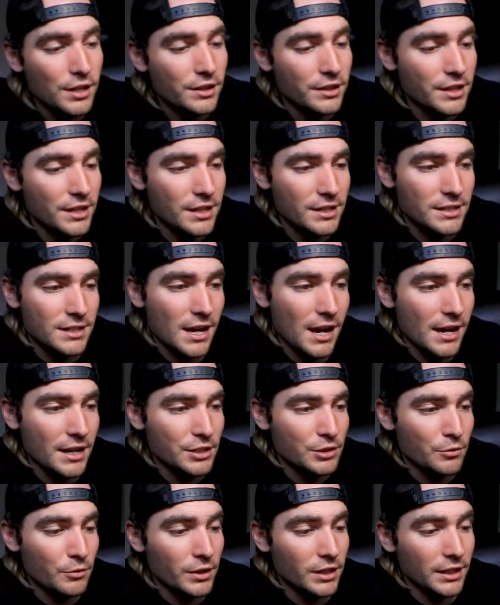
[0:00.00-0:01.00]
these
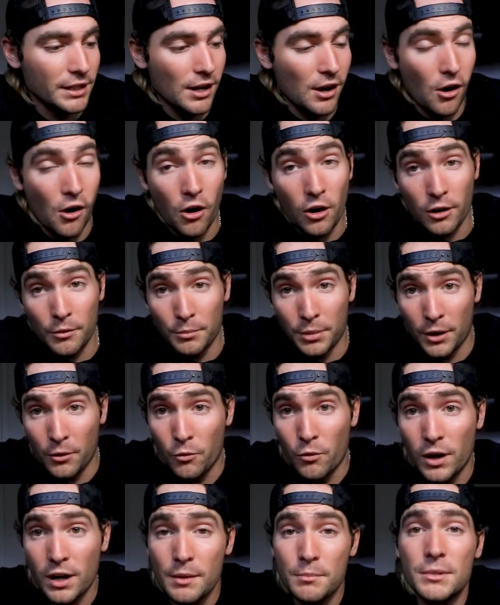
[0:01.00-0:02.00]
guys really are. But
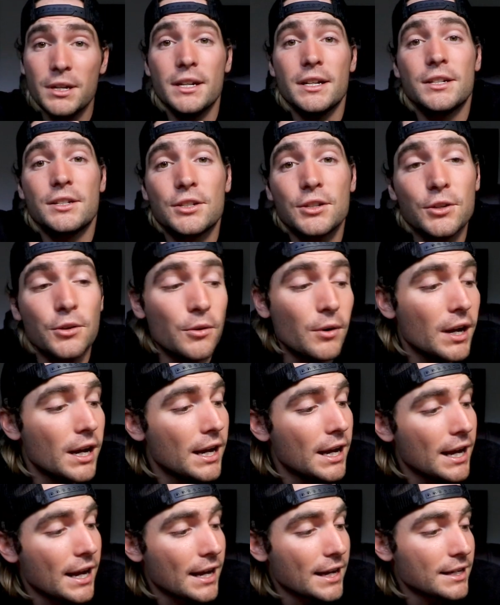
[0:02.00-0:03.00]
what I'm gonna do
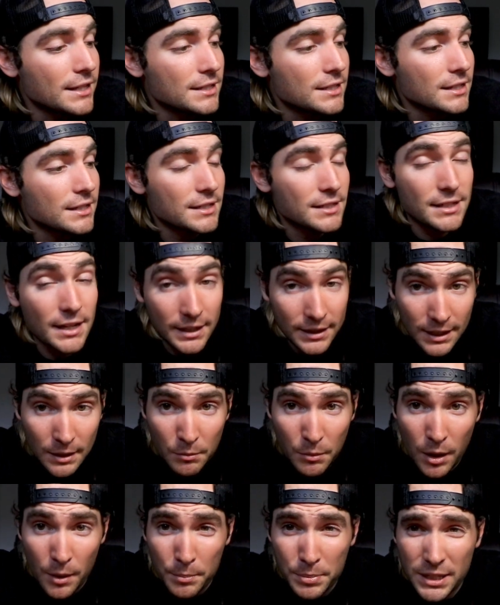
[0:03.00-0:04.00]
is set
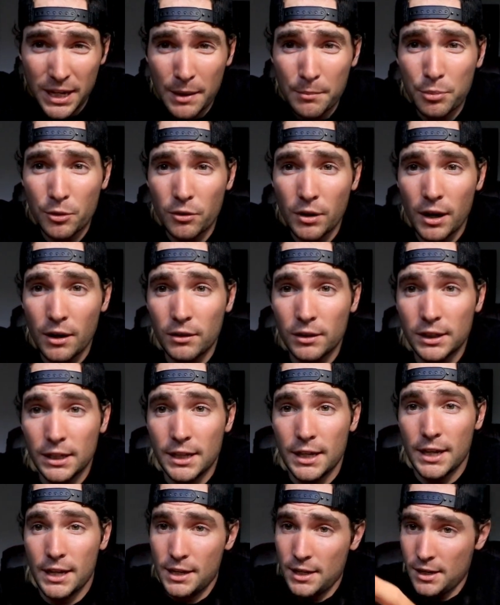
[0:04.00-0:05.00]
them up
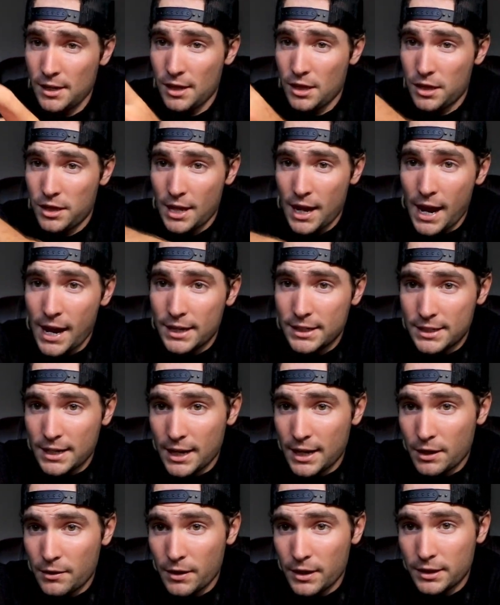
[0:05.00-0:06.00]
temporarily in that
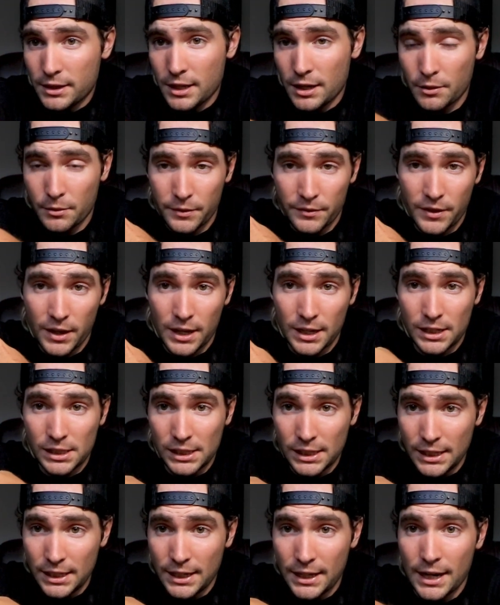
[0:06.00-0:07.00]
tank right there. We've got to
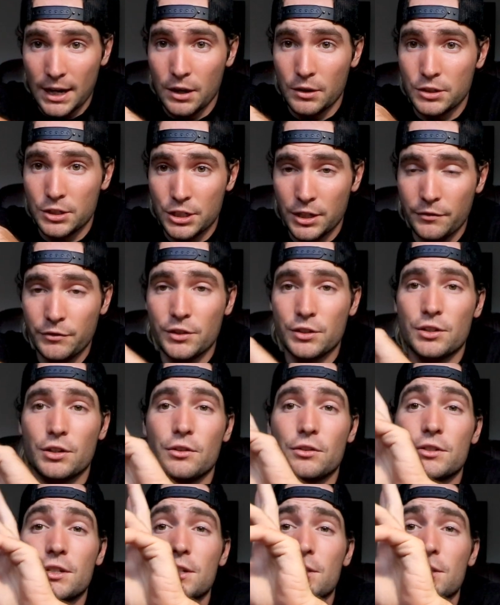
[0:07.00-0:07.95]
clean it out, shift the turtles